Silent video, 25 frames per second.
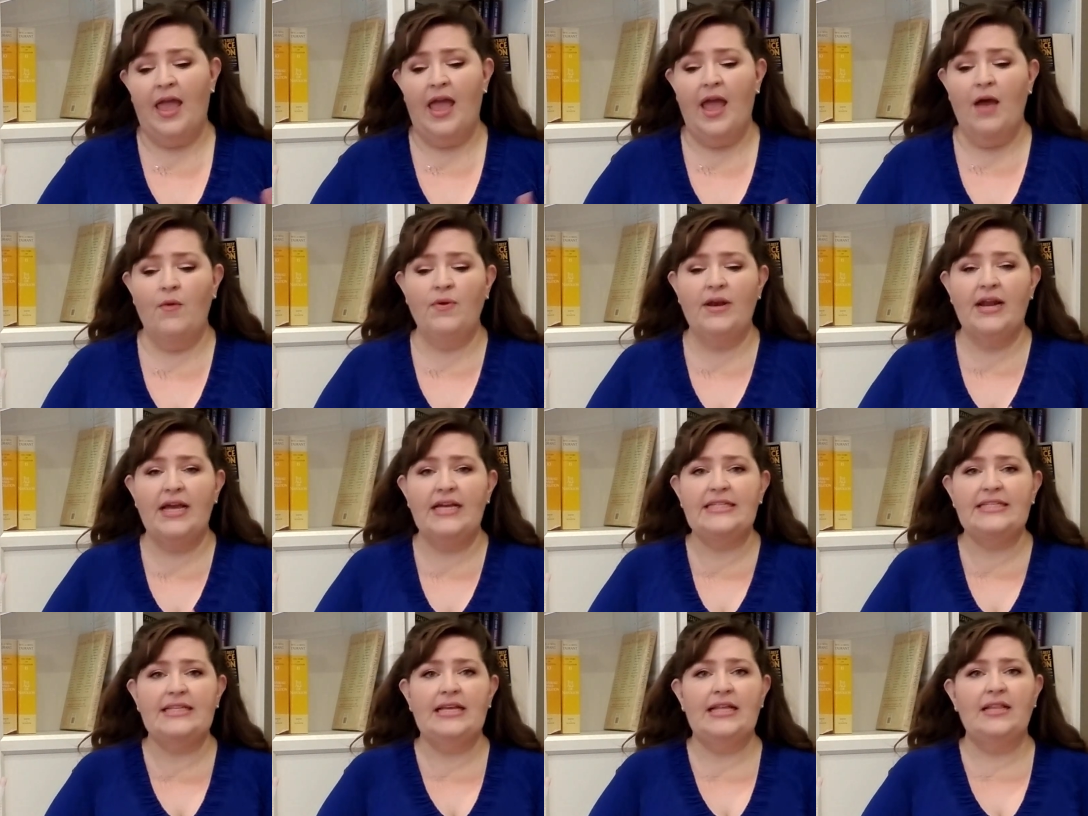And
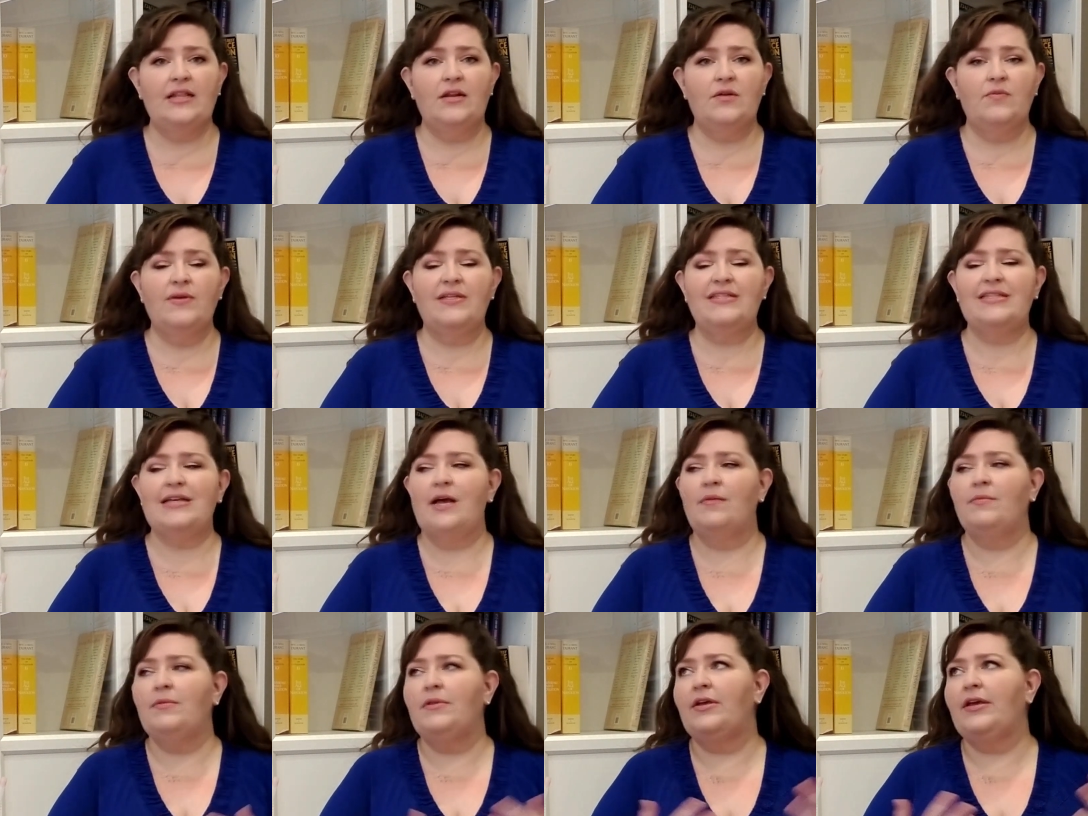when I say little ones,
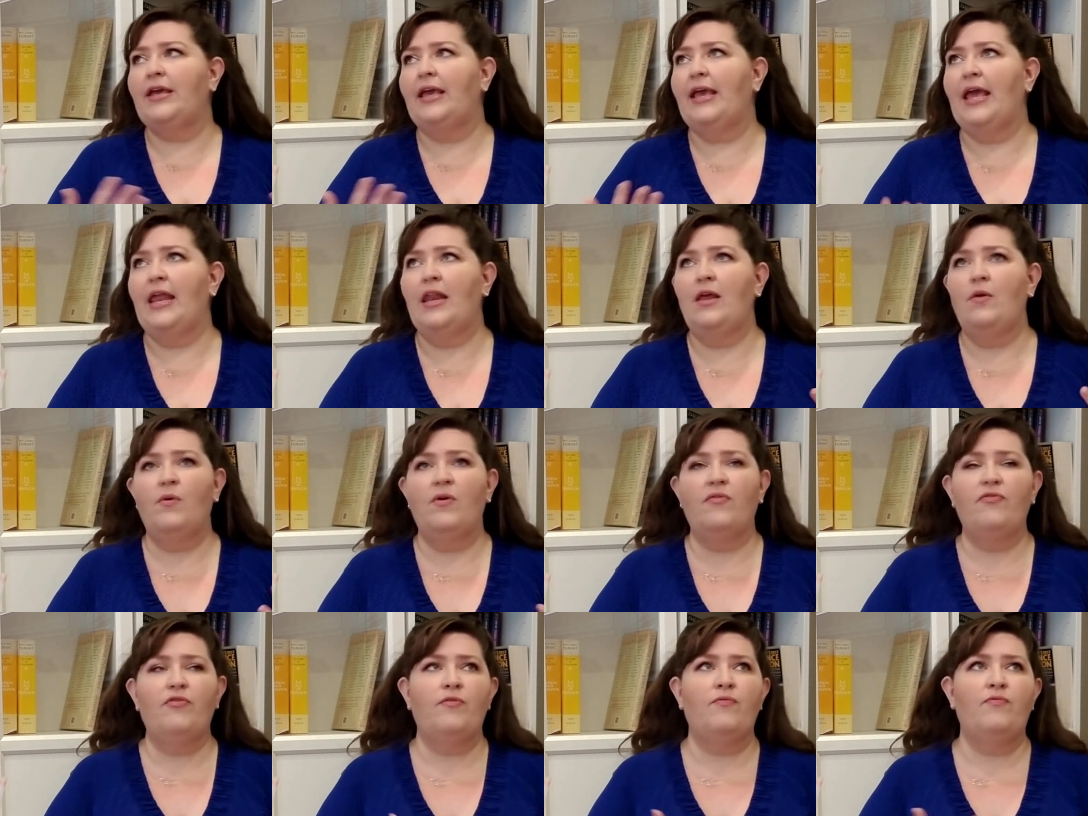I'm looking
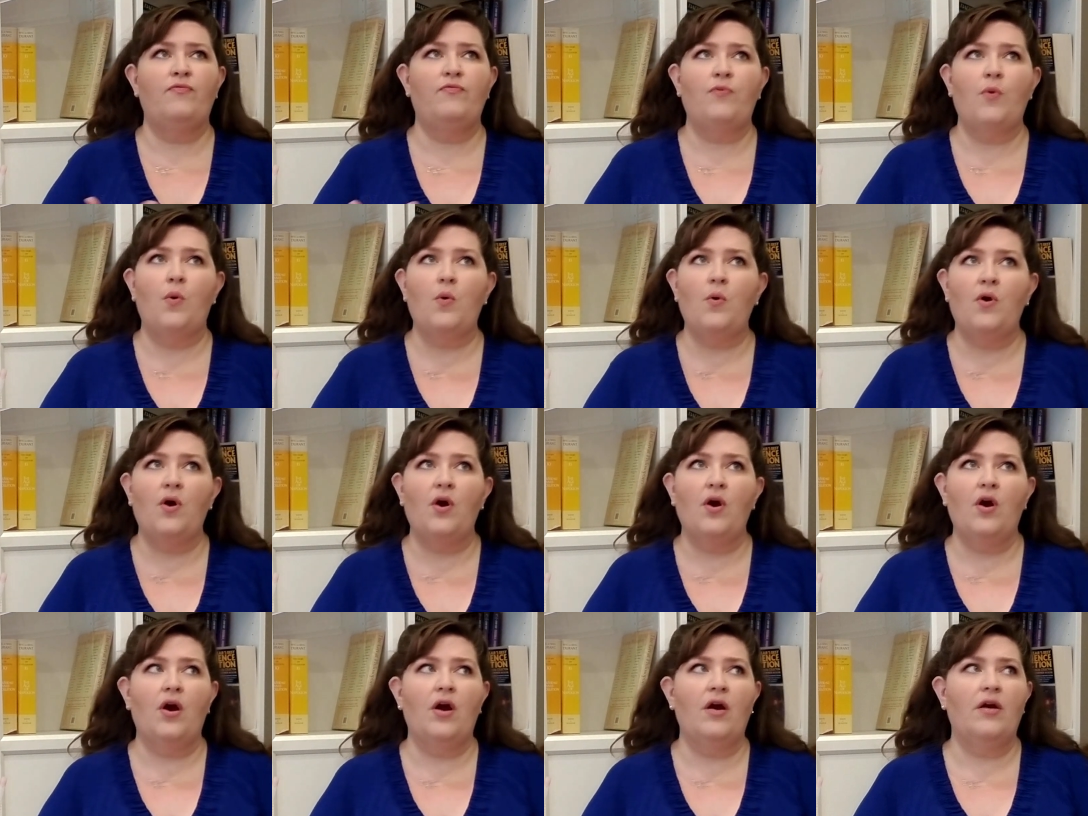anywhere from
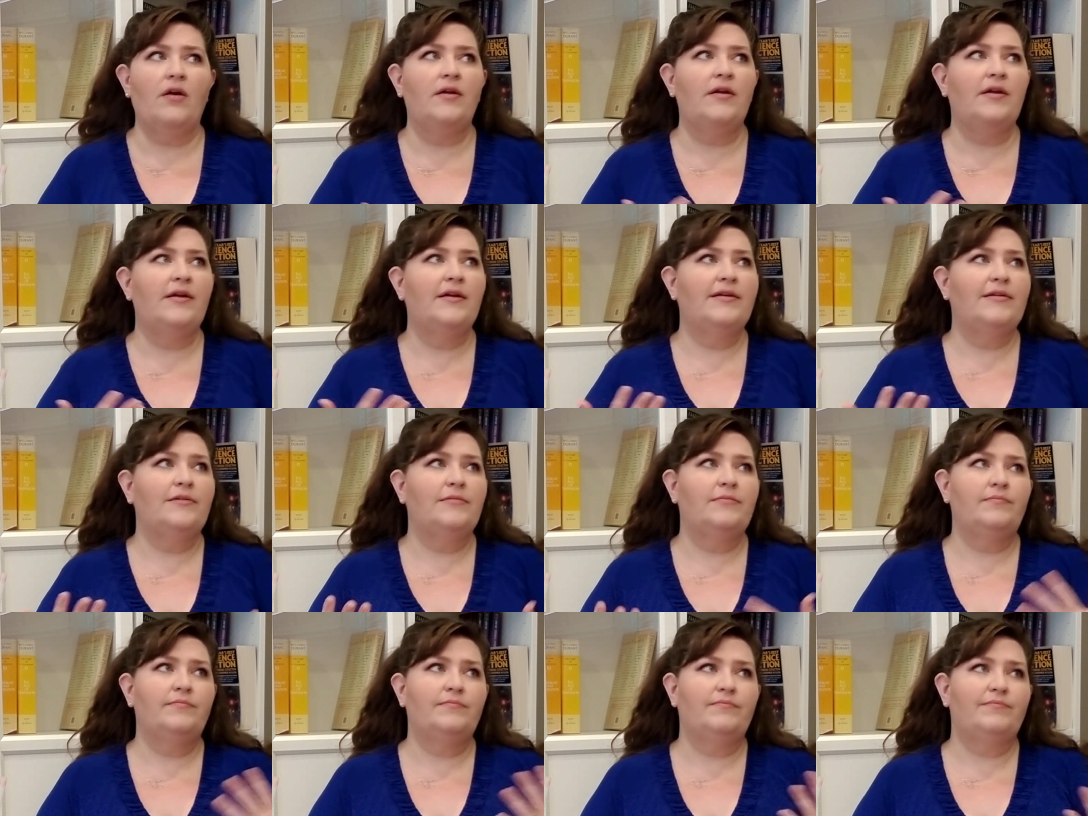4
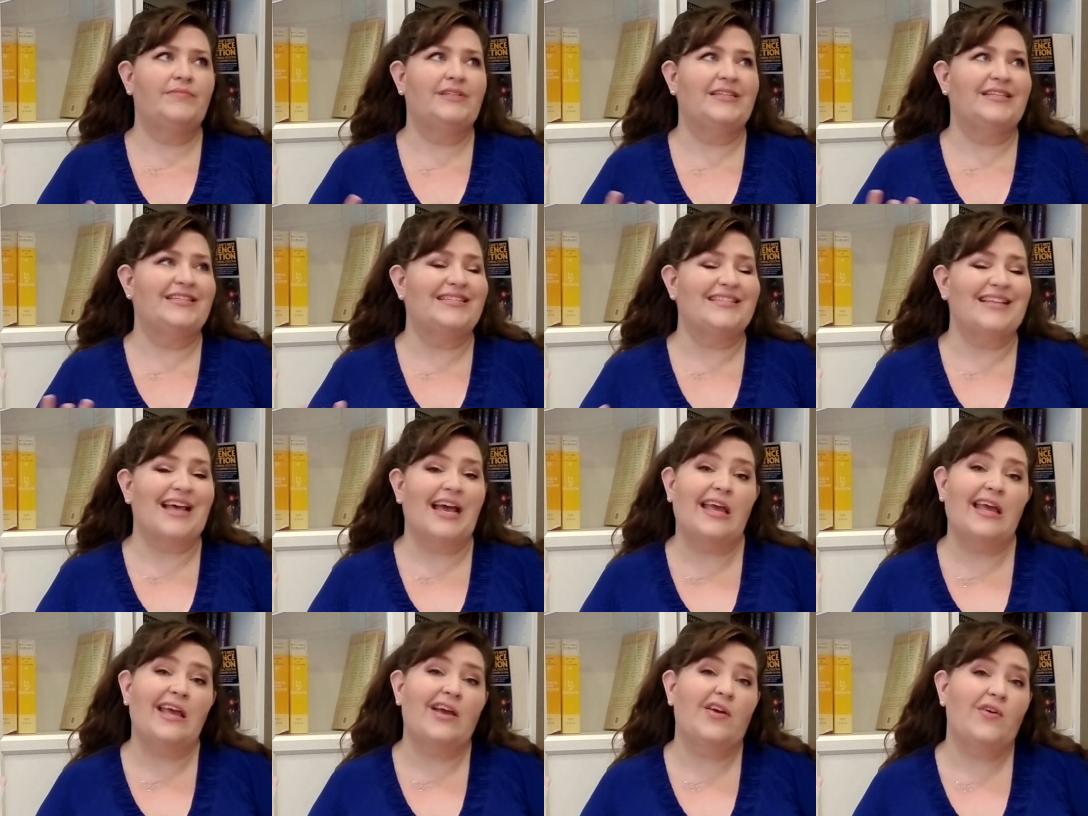to
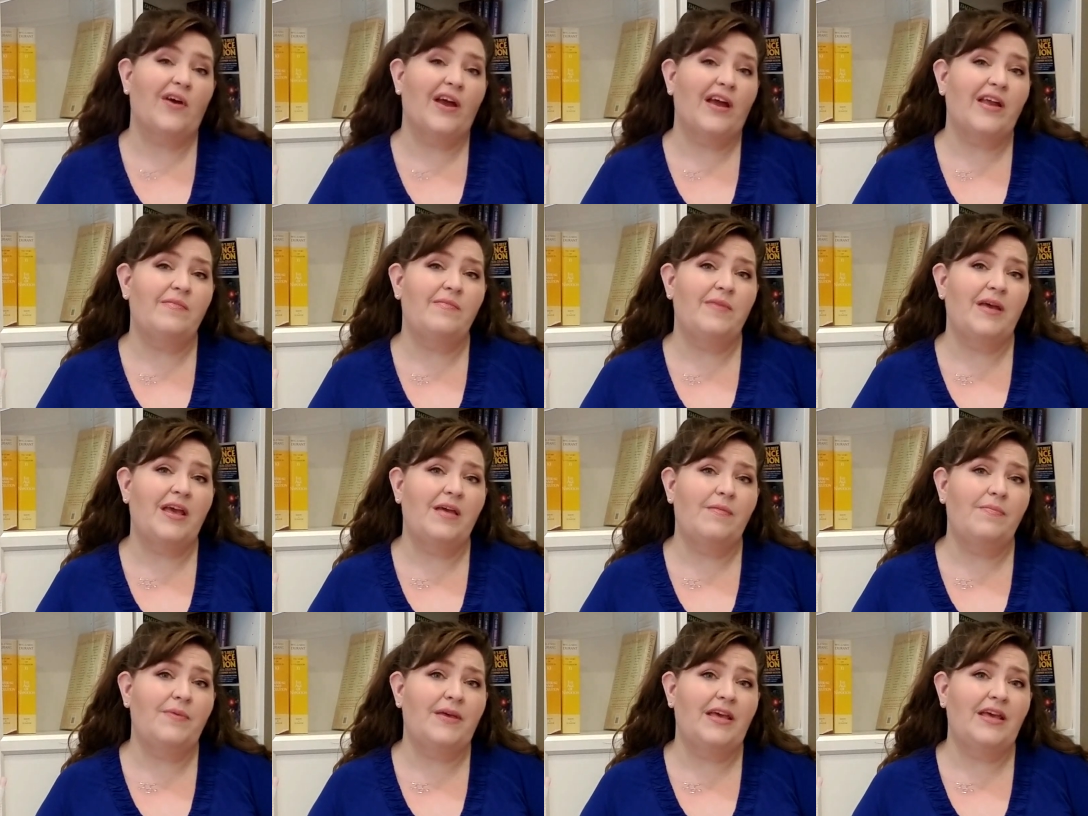second grade
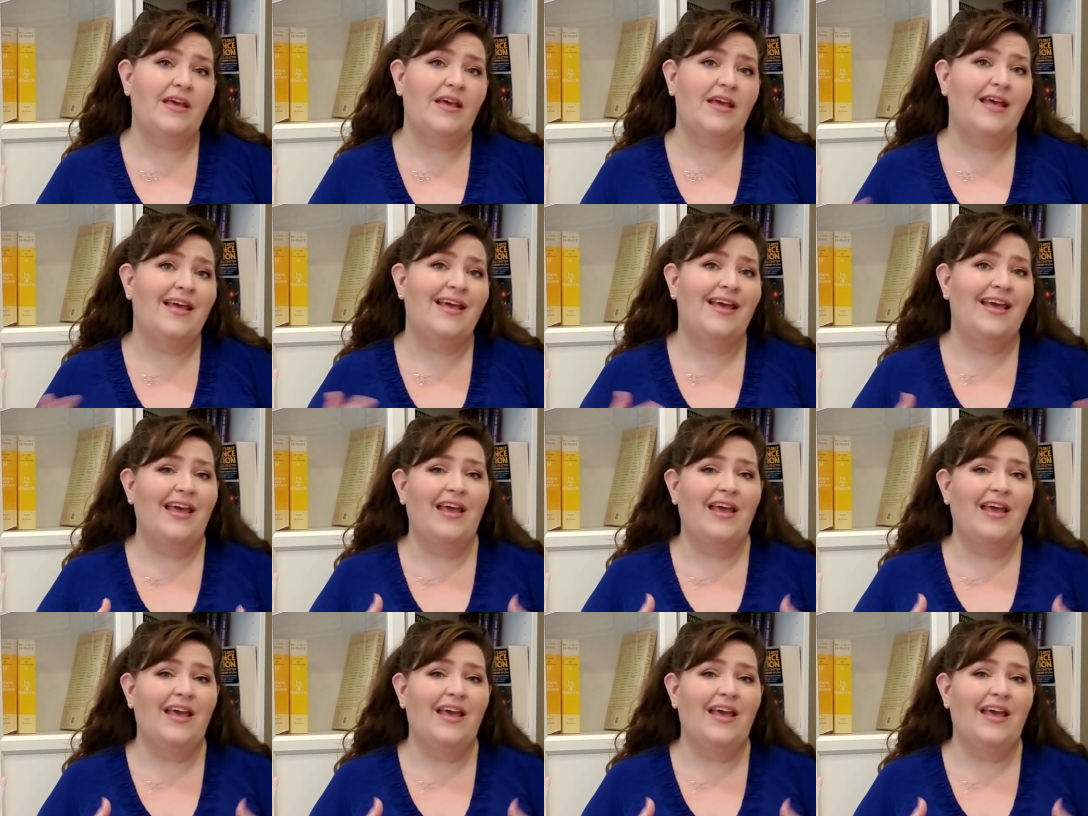maybe.